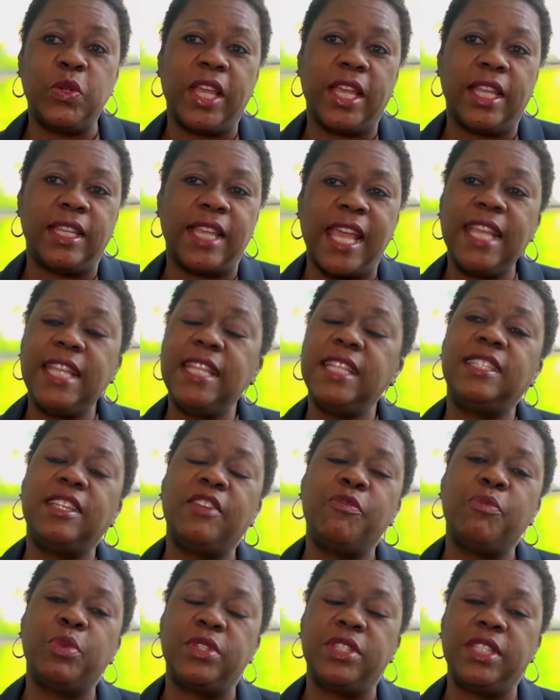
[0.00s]
and
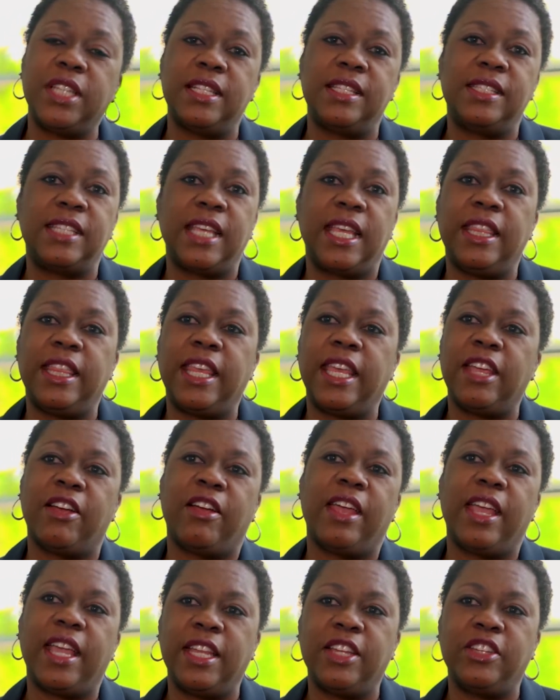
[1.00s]
87% say they are
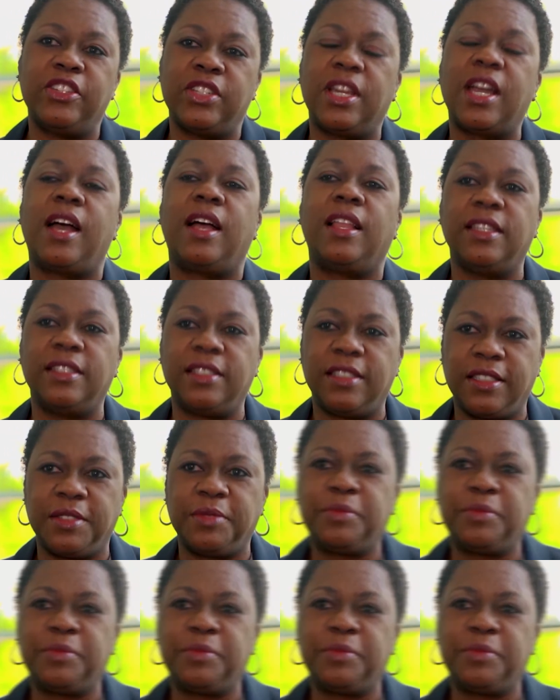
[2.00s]
headed to college.